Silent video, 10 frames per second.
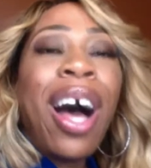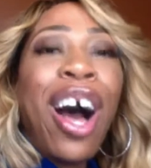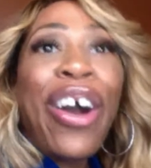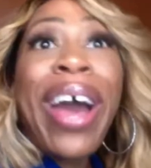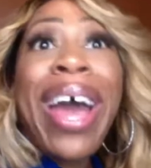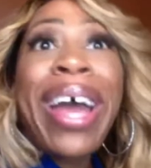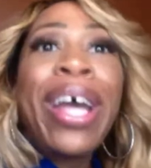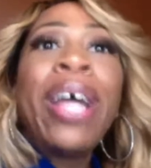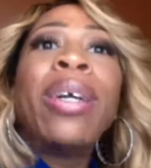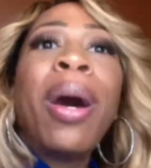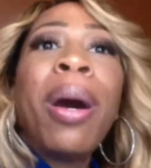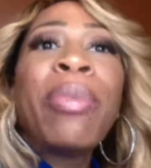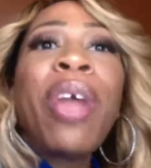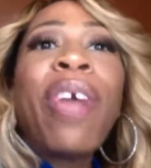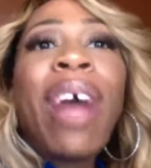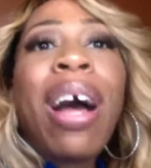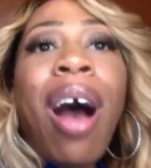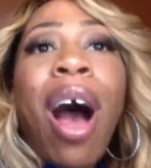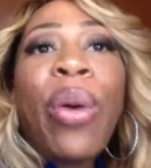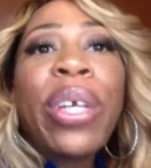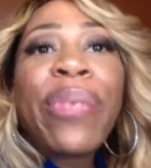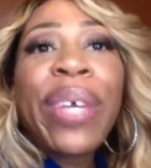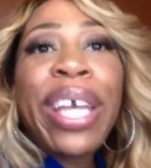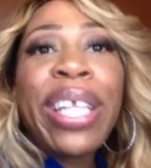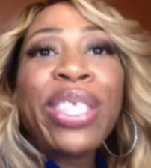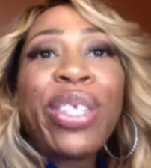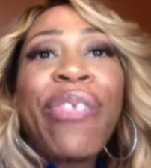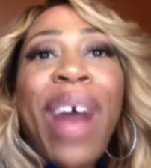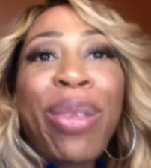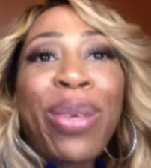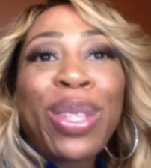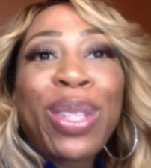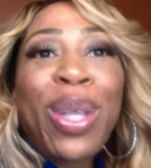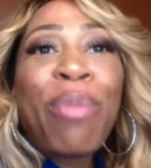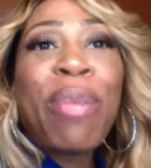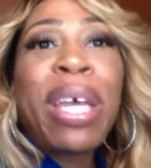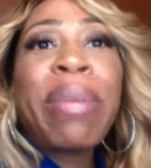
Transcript: Okay. I always forget that your followers are so mean.